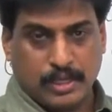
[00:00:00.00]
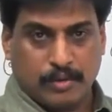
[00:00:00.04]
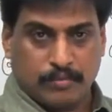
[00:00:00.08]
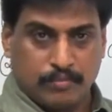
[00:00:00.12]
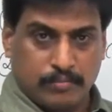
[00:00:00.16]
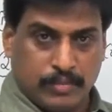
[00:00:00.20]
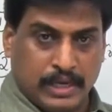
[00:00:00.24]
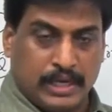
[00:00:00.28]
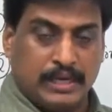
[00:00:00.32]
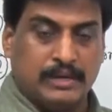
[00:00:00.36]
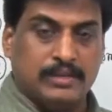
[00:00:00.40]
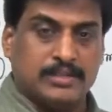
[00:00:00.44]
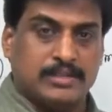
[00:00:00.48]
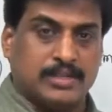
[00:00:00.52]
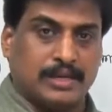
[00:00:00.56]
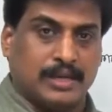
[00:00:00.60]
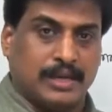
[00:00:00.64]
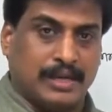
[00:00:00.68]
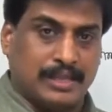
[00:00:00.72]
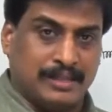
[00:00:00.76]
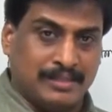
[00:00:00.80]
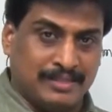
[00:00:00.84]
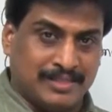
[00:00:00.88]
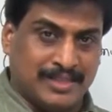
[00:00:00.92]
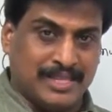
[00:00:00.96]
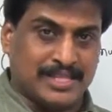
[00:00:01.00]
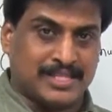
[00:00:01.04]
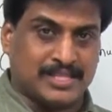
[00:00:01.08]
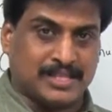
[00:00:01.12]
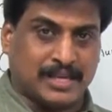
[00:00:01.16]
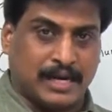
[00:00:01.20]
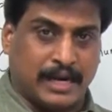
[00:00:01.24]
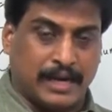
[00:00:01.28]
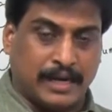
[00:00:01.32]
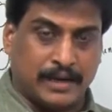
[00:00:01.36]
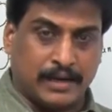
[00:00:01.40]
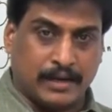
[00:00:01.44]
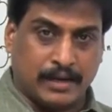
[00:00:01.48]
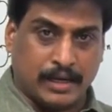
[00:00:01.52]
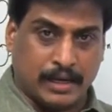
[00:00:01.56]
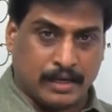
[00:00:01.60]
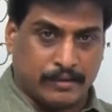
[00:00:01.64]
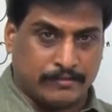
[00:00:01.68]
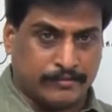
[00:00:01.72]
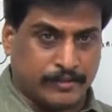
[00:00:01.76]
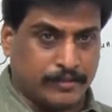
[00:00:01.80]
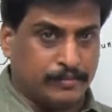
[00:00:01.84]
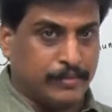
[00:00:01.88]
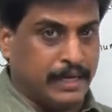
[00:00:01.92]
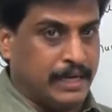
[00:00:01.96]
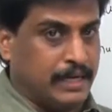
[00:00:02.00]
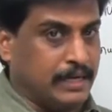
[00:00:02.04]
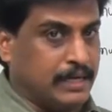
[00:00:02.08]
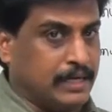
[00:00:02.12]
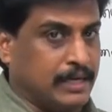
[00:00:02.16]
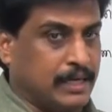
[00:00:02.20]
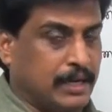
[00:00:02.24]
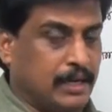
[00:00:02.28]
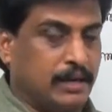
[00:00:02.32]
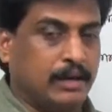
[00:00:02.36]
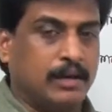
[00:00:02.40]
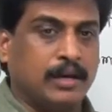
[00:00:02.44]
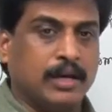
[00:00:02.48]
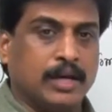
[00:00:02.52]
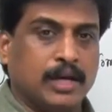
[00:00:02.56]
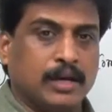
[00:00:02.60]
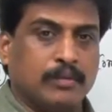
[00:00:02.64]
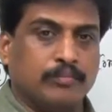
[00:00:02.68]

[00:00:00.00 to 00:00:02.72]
Means in this kind of media,